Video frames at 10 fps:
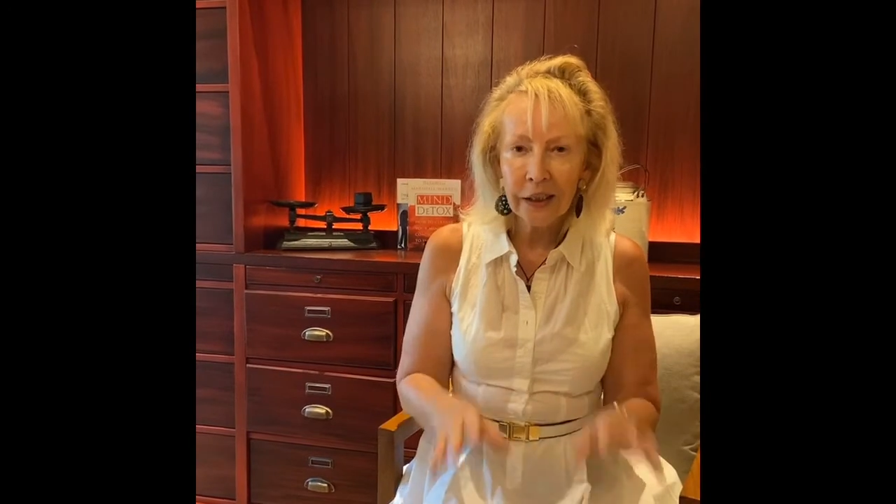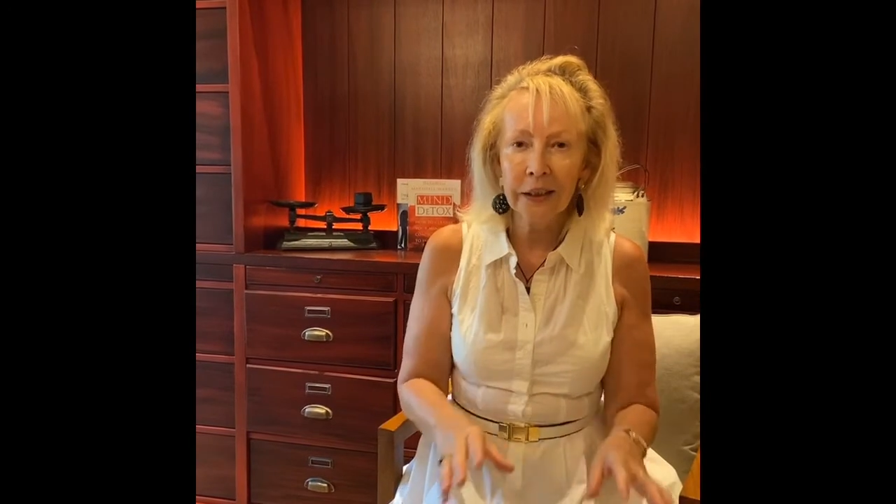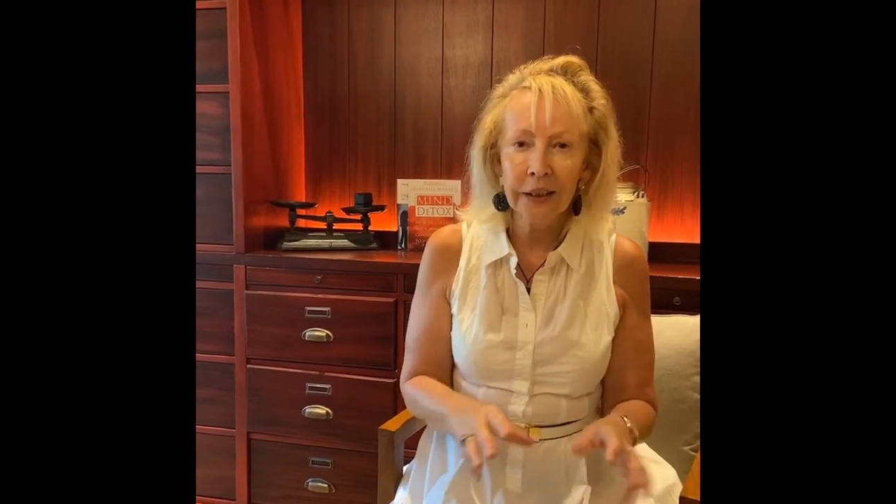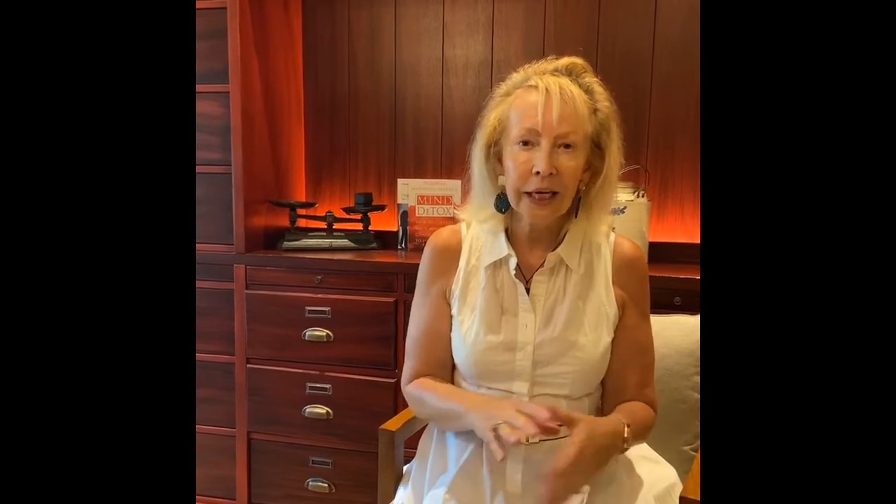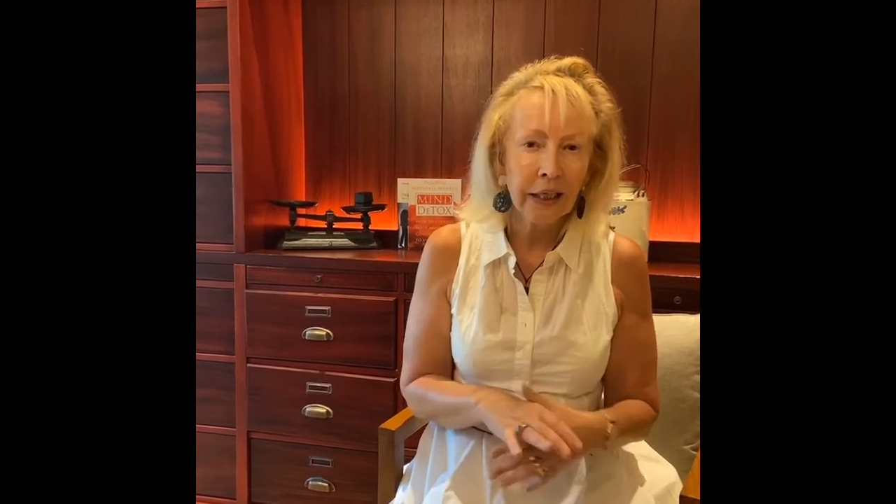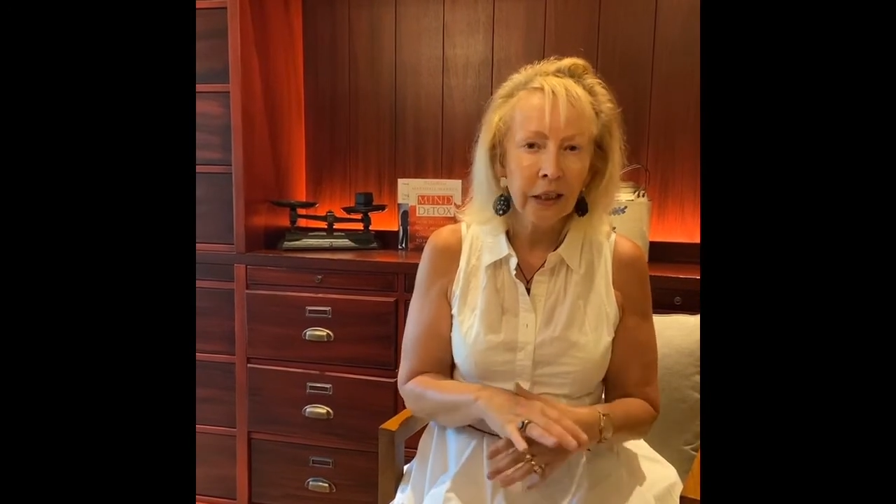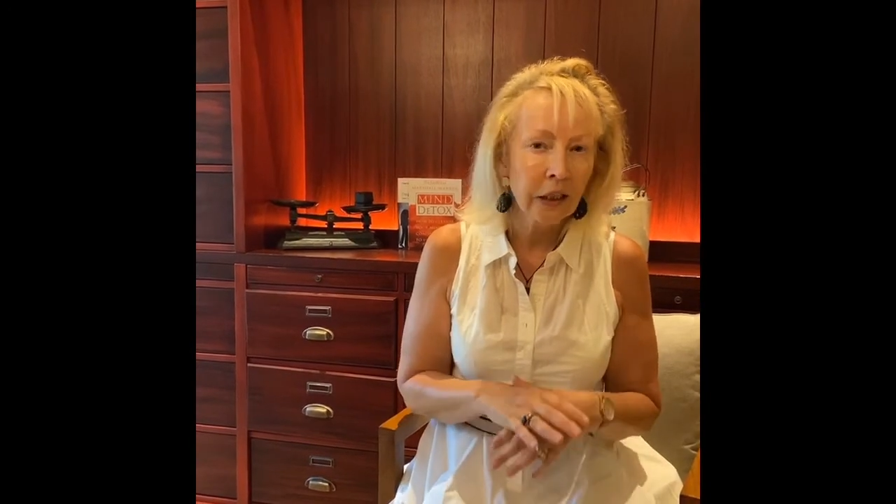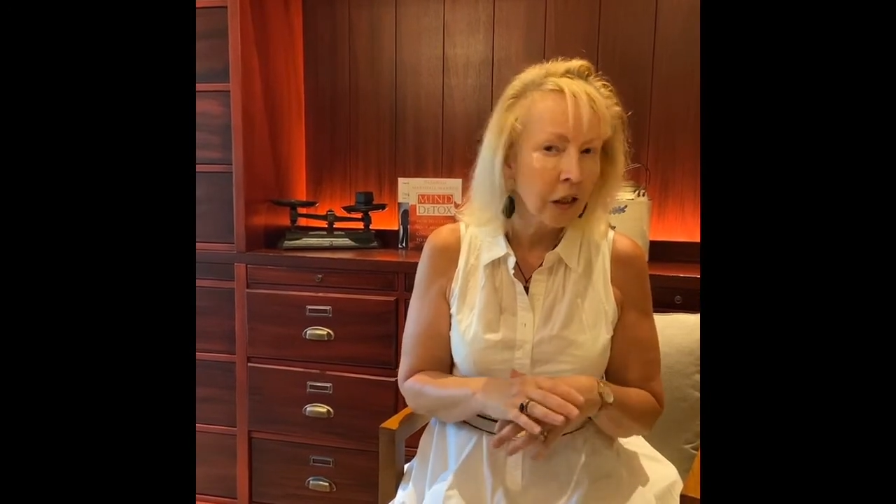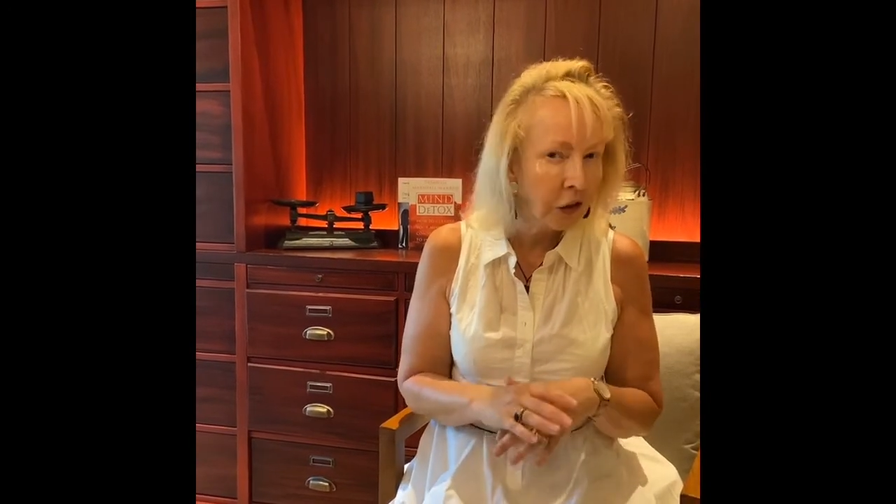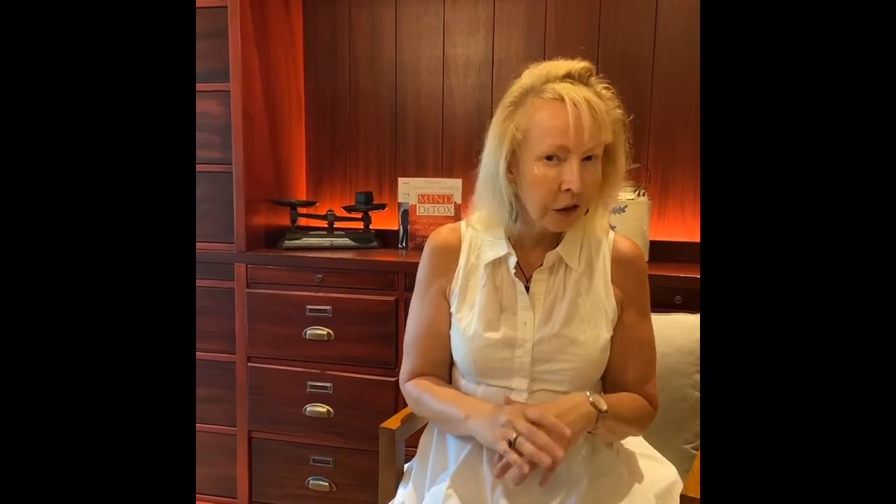
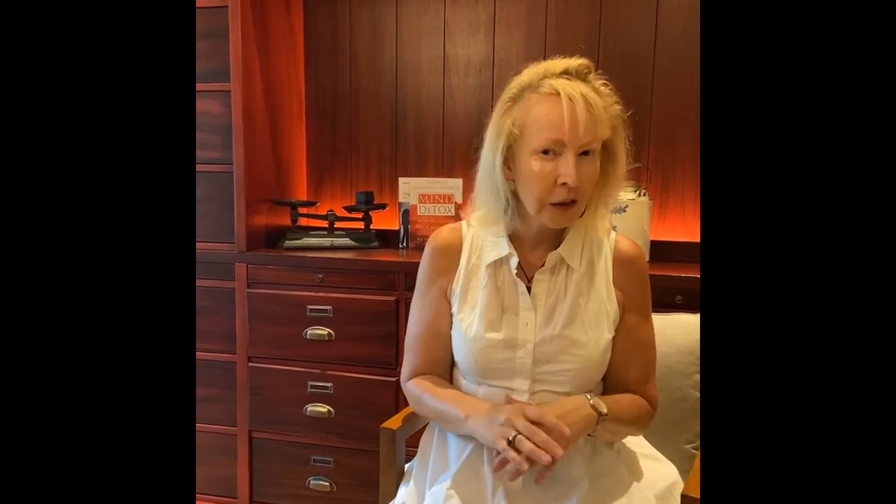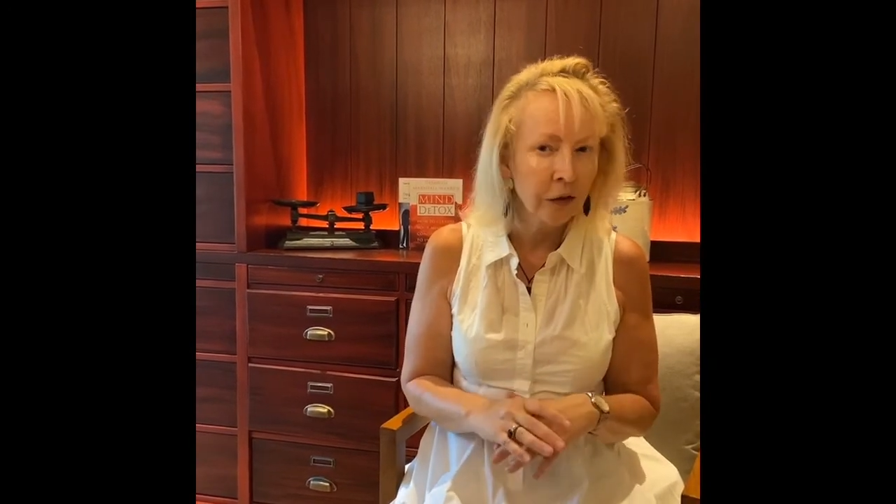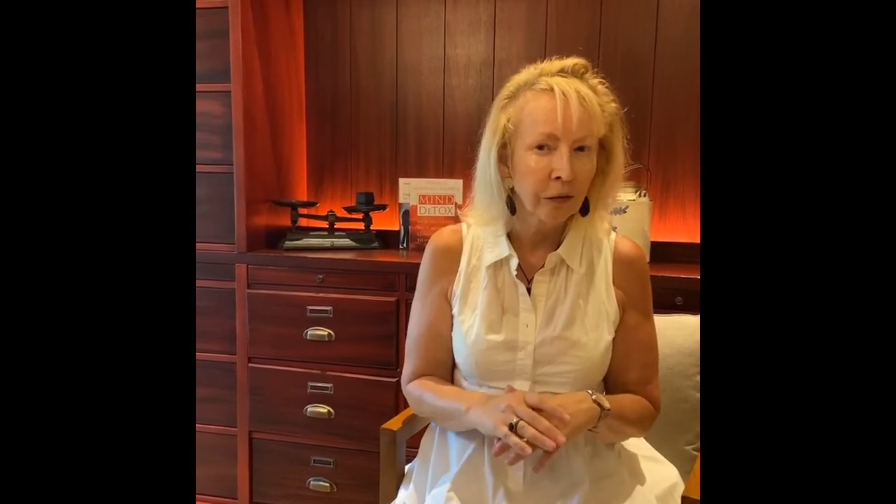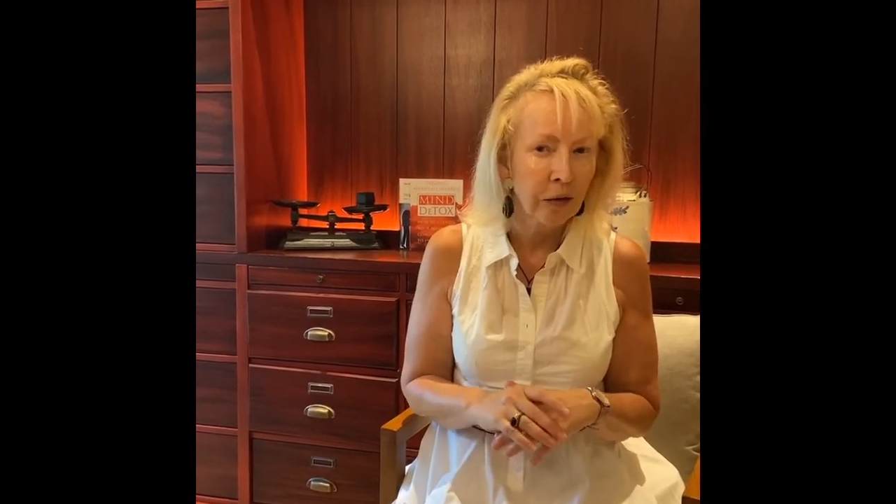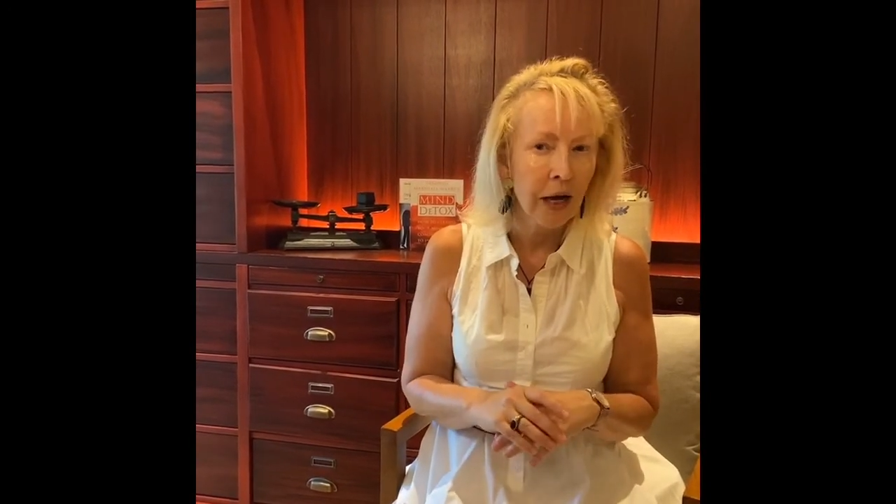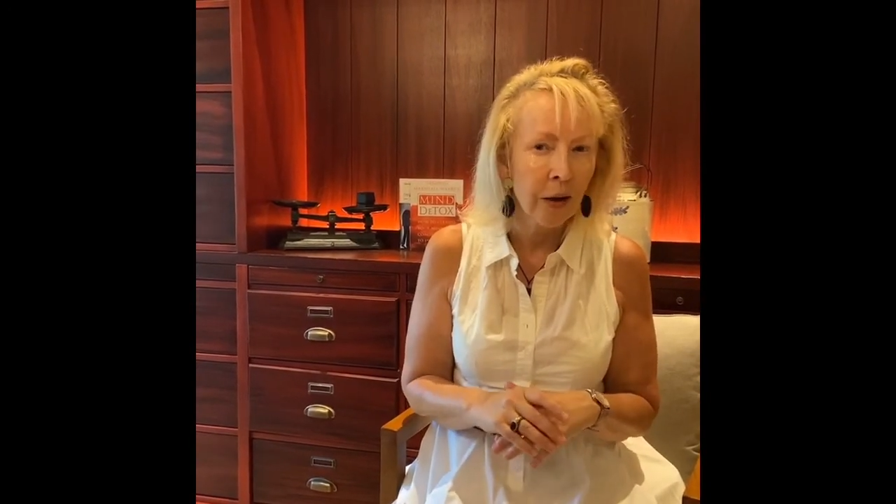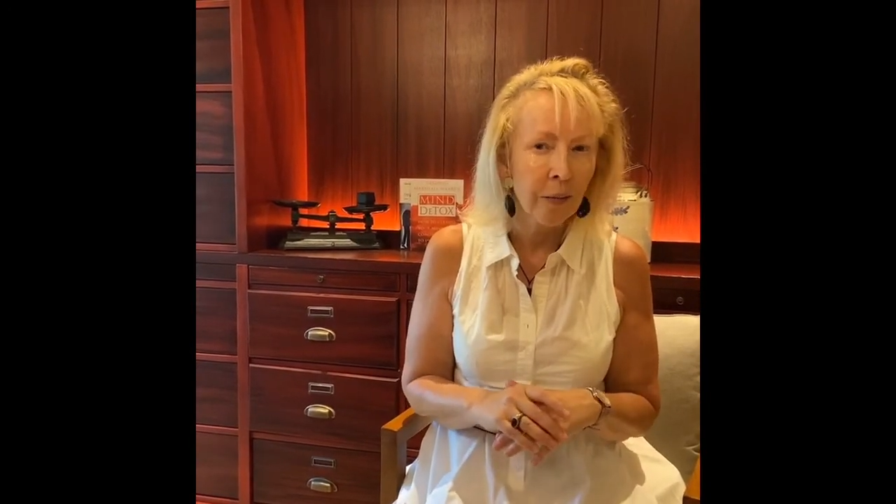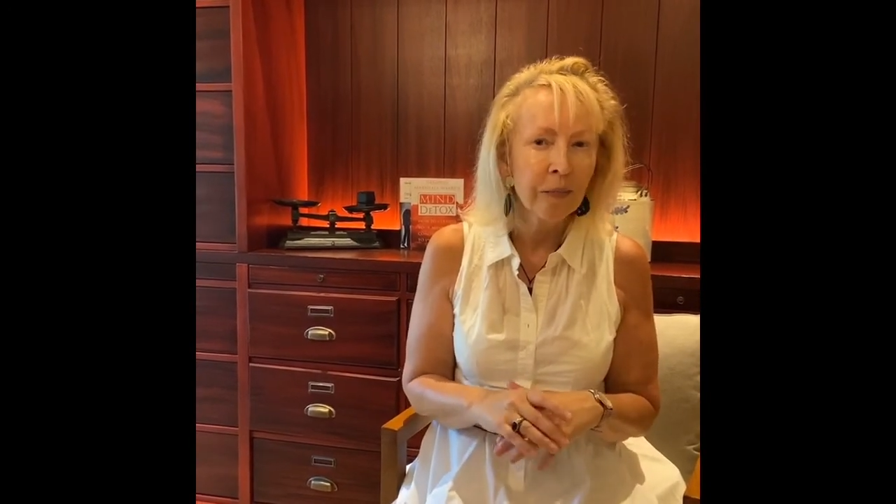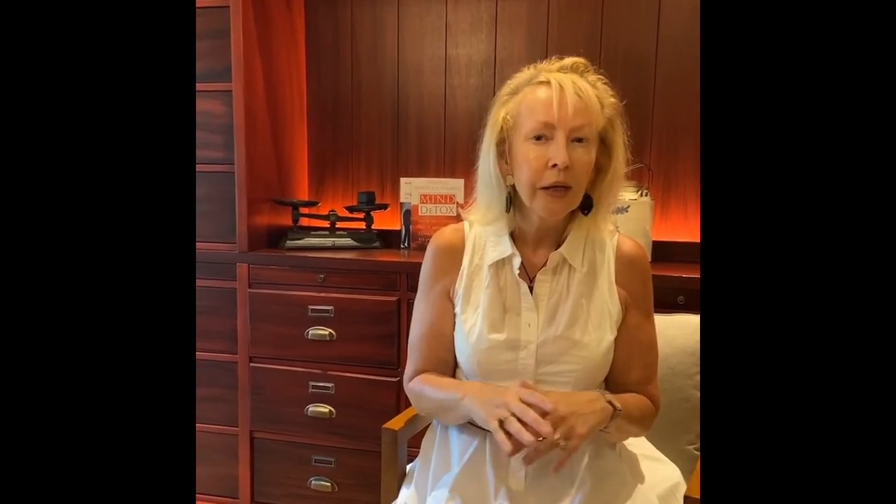psychological realm,